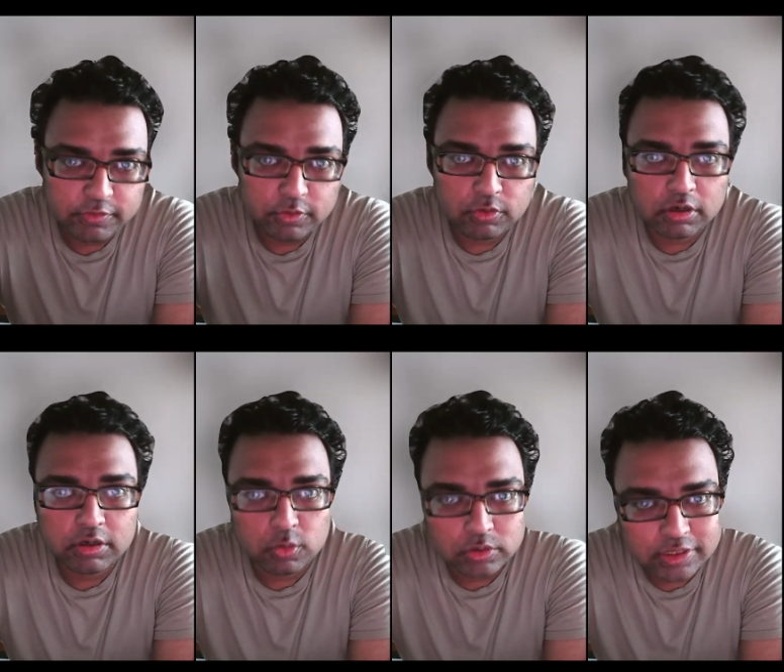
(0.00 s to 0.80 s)
do not
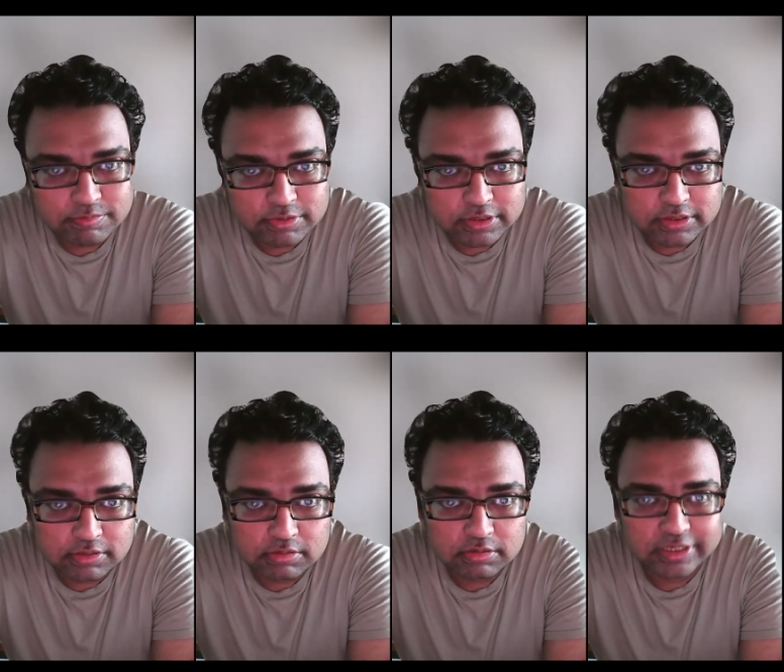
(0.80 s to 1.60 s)
know that person,
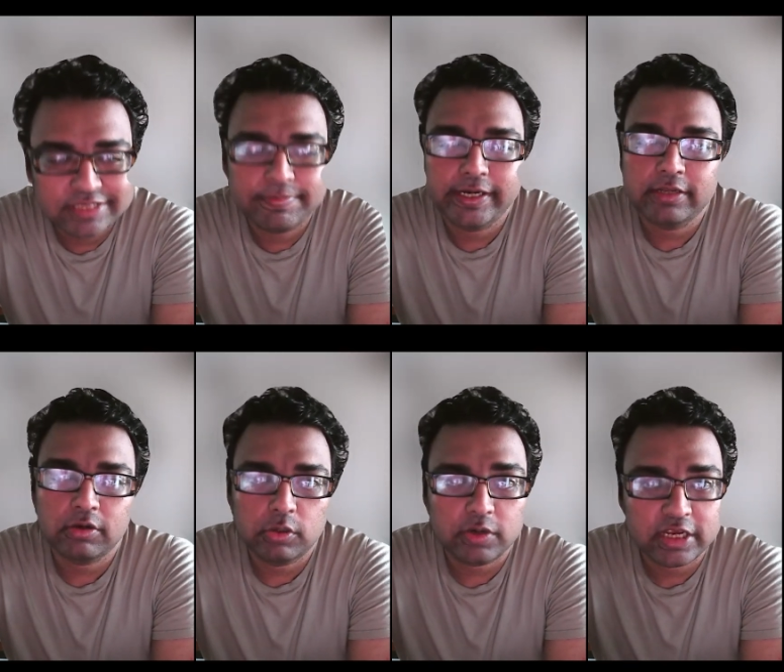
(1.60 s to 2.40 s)
it's better not
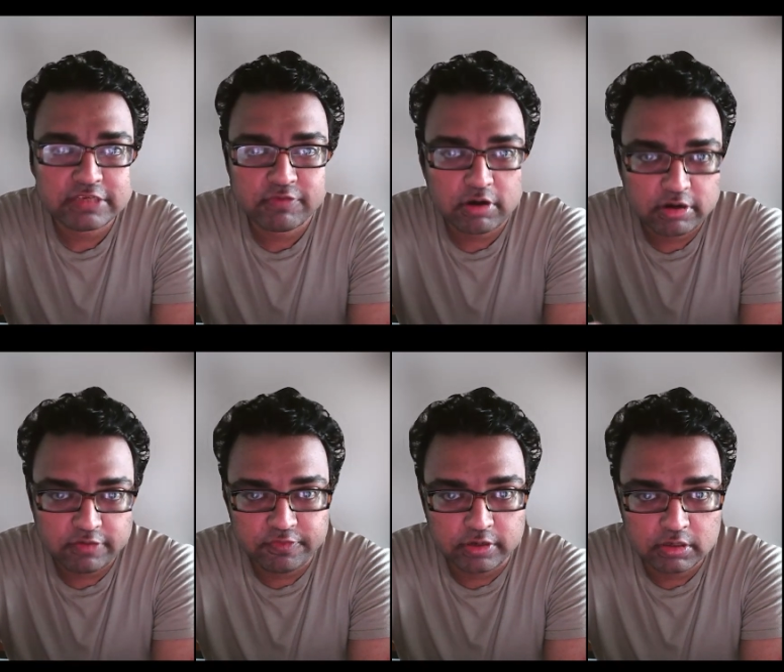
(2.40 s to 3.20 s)
to ask for a
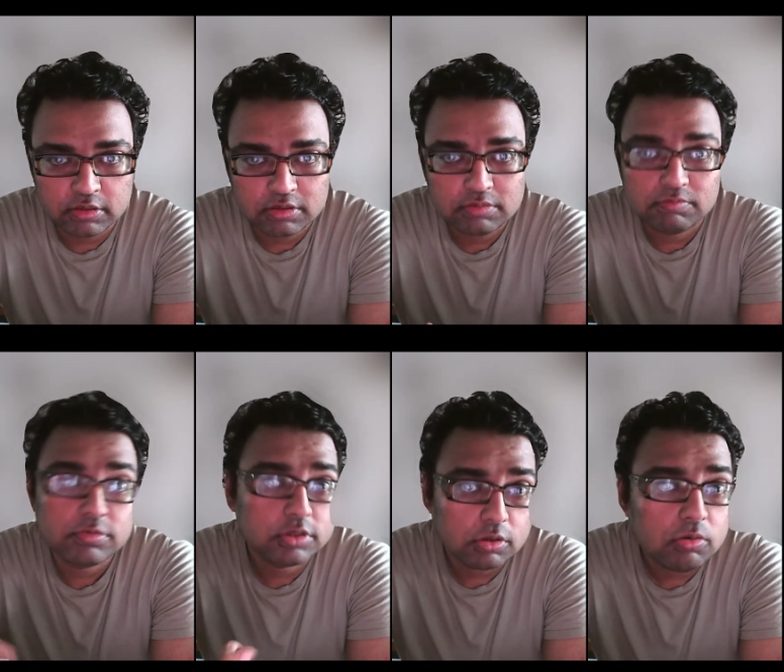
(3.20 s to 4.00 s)
referral.
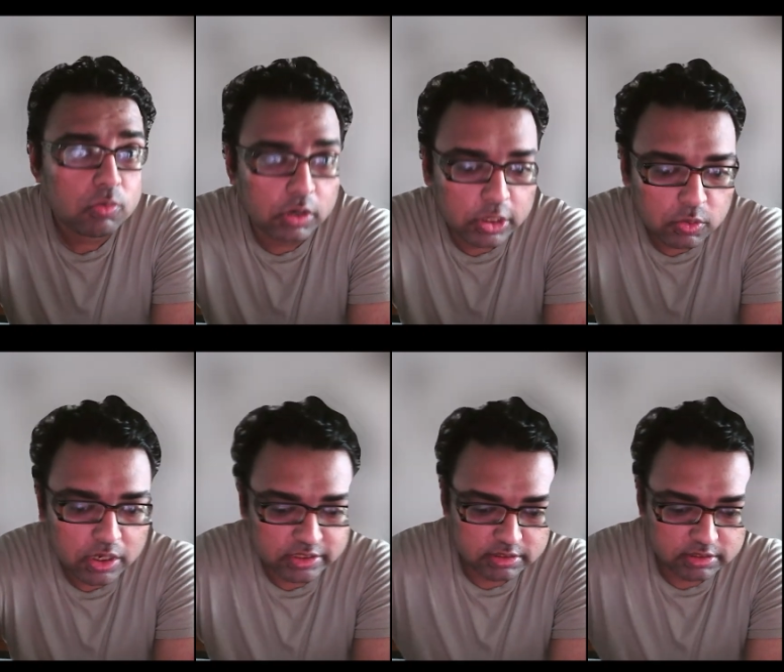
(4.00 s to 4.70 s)
So what do you ask?